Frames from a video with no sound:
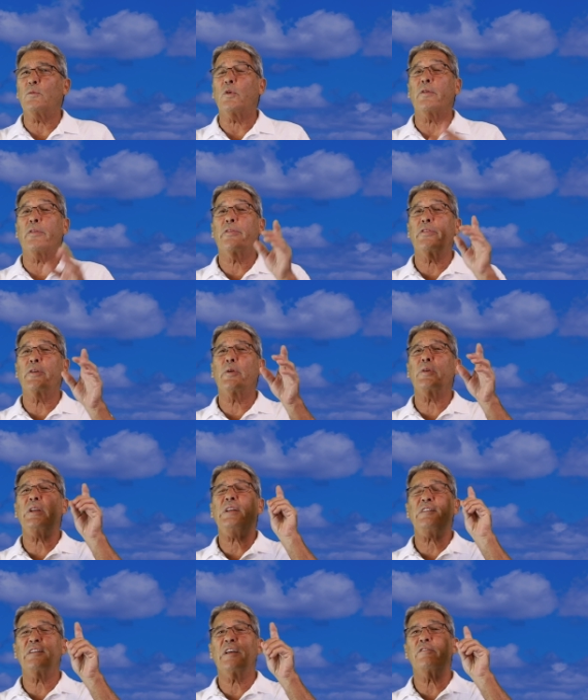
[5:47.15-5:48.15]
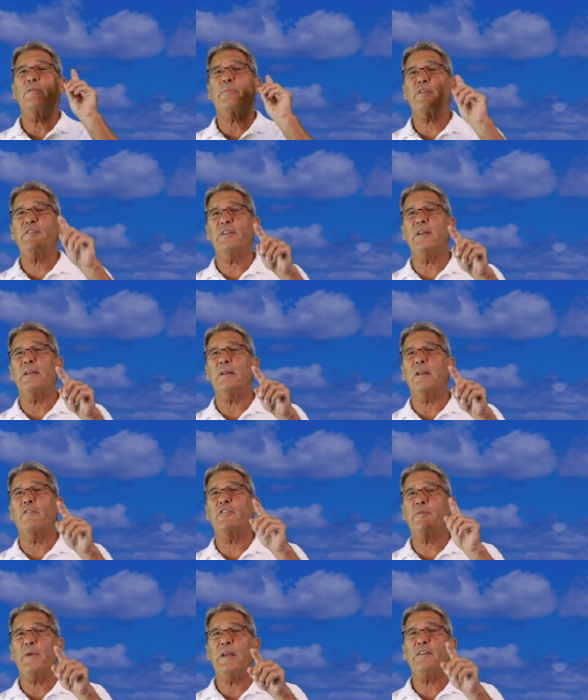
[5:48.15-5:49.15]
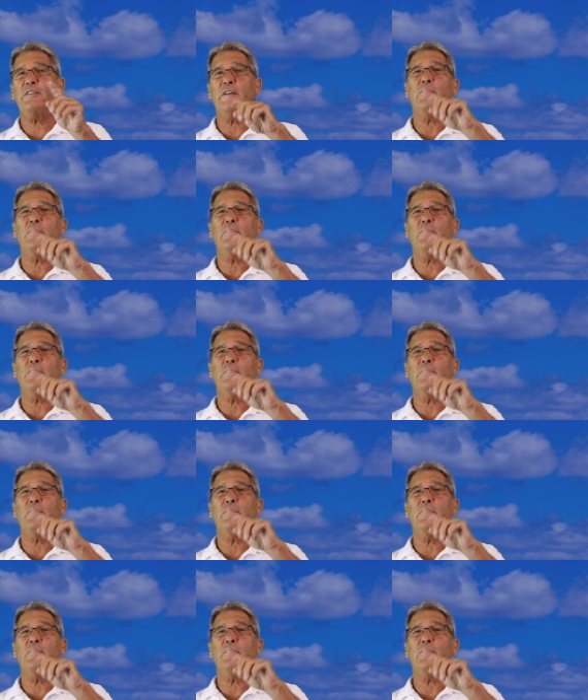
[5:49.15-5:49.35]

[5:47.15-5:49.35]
where 37% of space